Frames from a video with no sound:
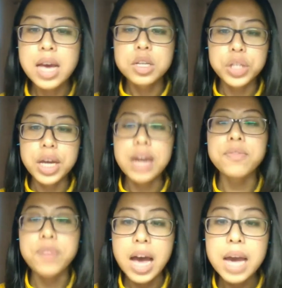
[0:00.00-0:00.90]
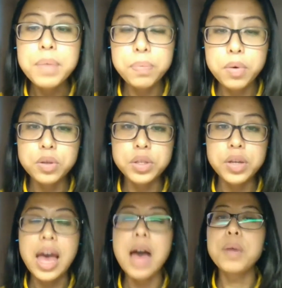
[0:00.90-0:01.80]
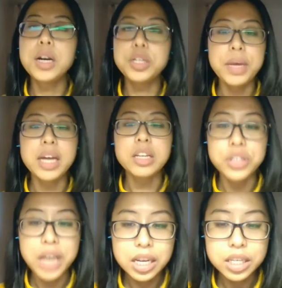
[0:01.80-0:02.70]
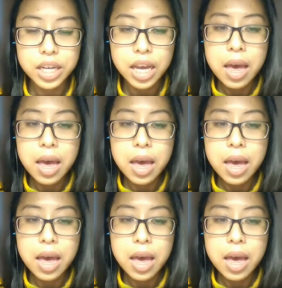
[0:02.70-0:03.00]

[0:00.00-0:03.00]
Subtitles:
she invited people to help her to make a change